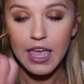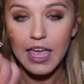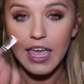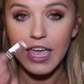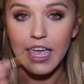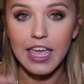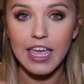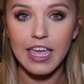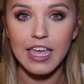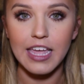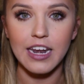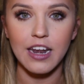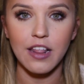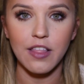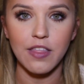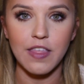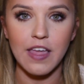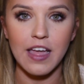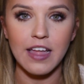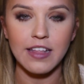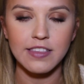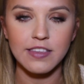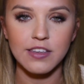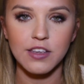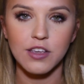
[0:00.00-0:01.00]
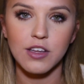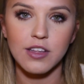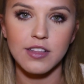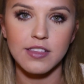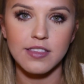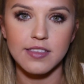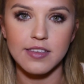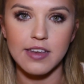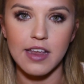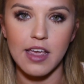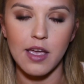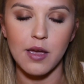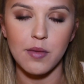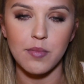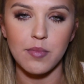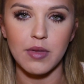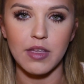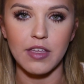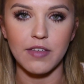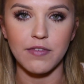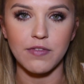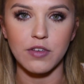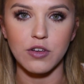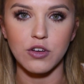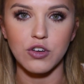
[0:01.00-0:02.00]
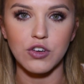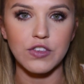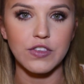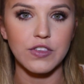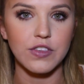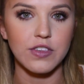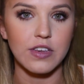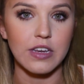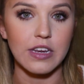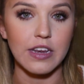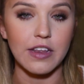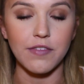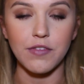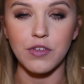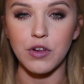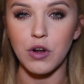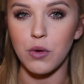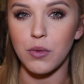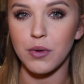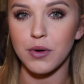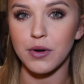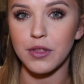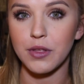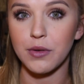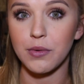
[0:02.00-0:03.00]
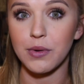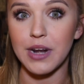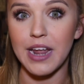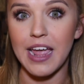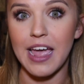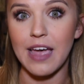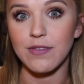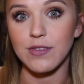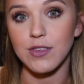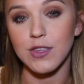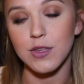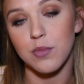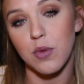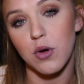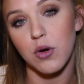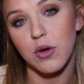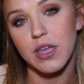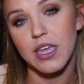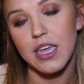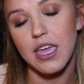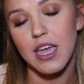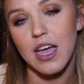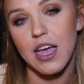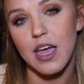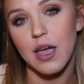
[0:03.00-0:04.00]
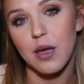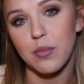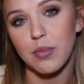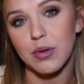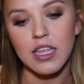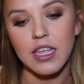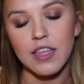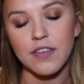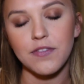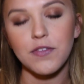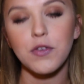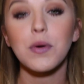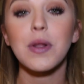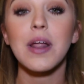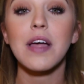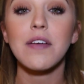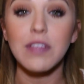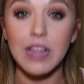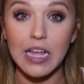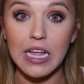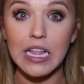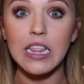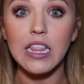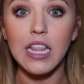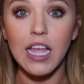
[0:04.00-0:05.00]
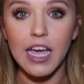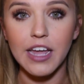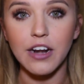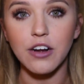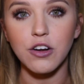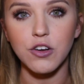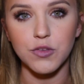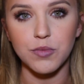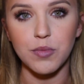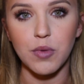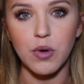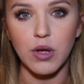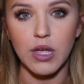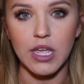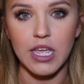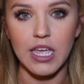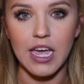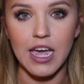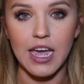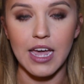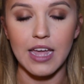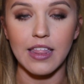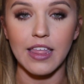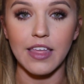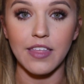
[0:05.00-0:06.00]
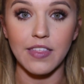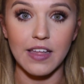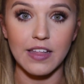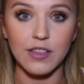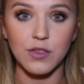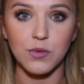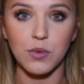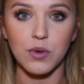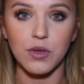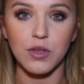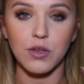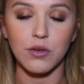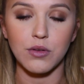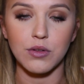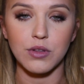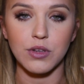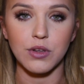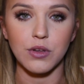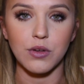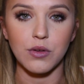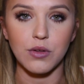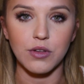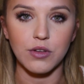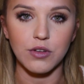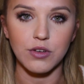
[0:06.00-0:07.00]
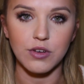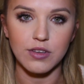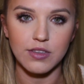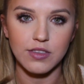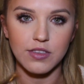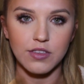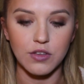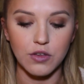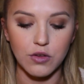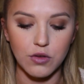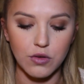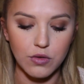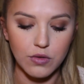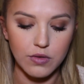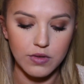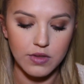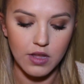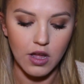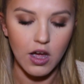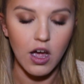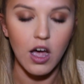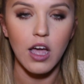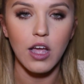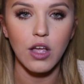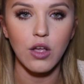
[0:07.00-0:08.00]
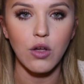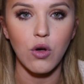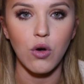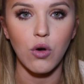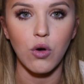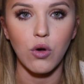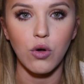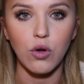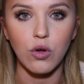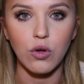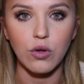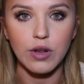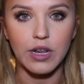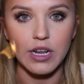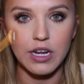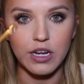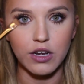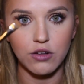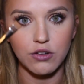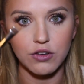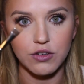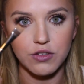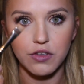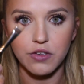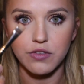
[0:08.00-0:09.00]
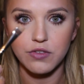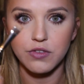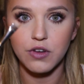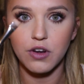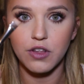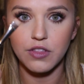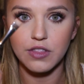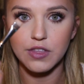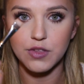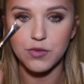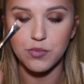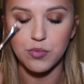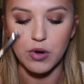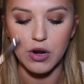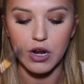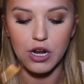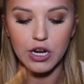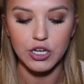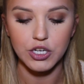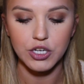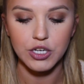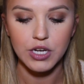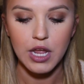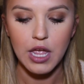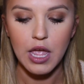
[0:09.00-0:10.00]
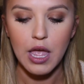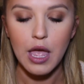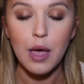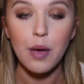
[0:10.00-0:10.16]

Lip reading: And that's a good step if you don't really want to have a smoky eye. But if you want to have like a lighter smoky eye, like that's what you'll do. You'll just use the hot and cold, and you'll just use it on this brush.